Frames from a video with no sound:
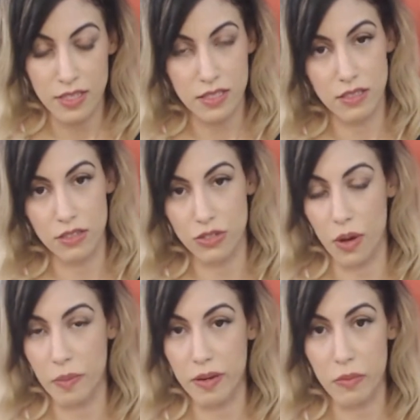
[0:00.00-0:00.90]
to show
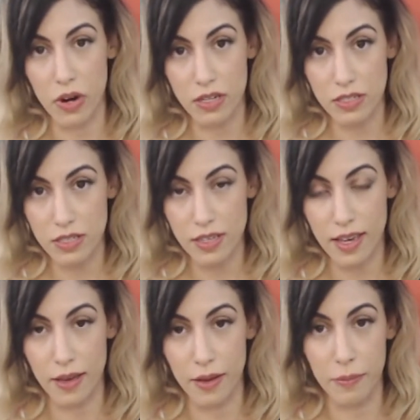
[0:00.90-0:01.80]
up at a march.
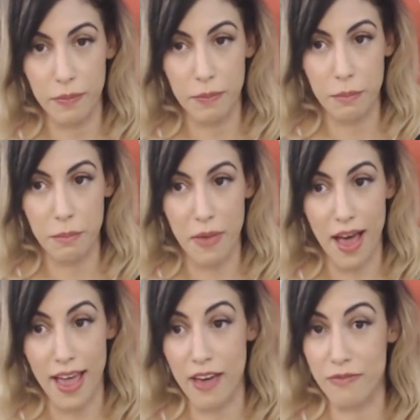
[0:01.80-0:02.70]
Um, I
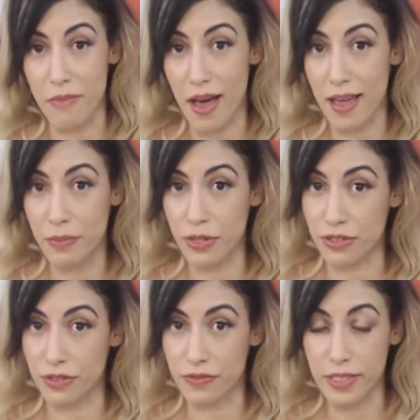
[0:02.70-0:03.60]
have my
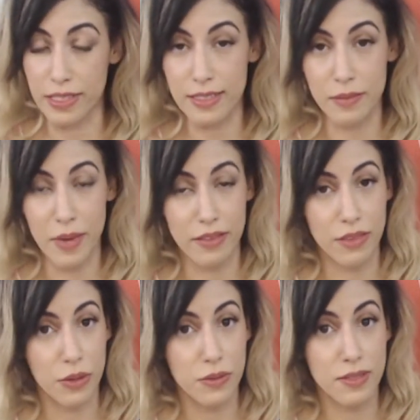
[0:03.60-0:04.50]
personal feelings about
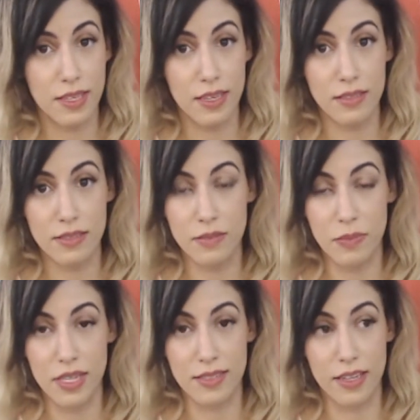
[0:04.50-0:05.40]
those things
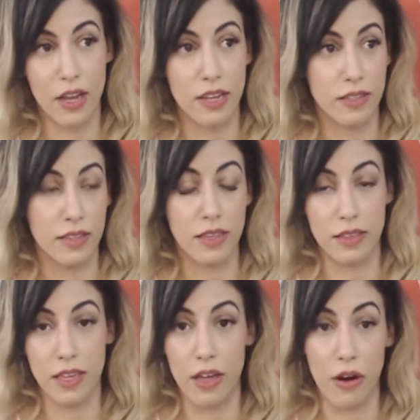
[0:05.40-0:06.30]
because I, I think that
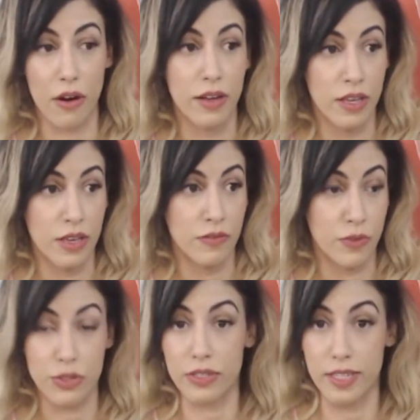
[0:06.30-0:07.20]
they are
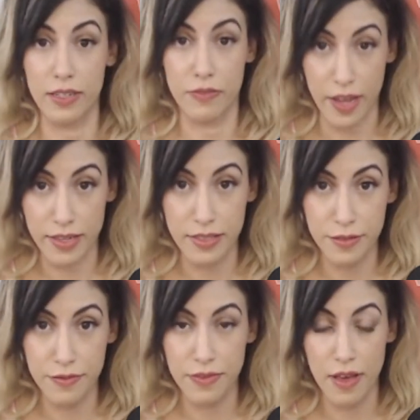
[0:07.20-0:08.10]
virtually ineffective.
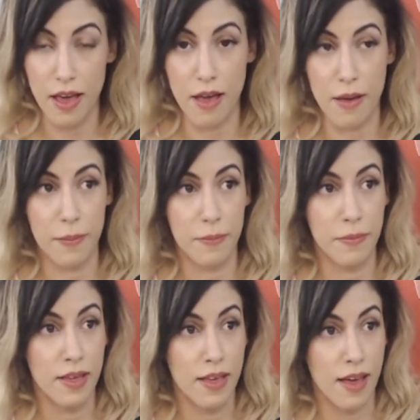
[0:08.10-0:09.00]
Um,
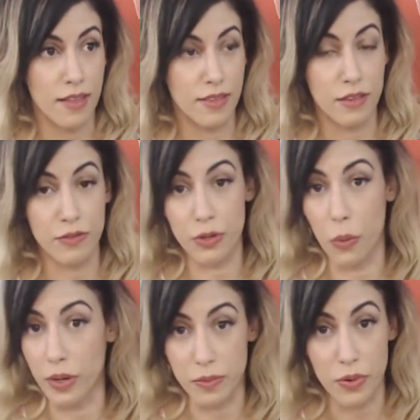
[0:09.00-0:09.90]
I think if you're
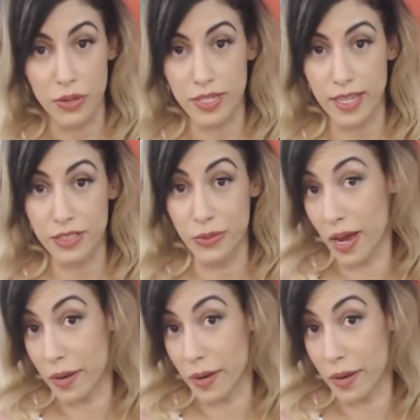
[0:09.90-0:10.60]
going to protest, you've got to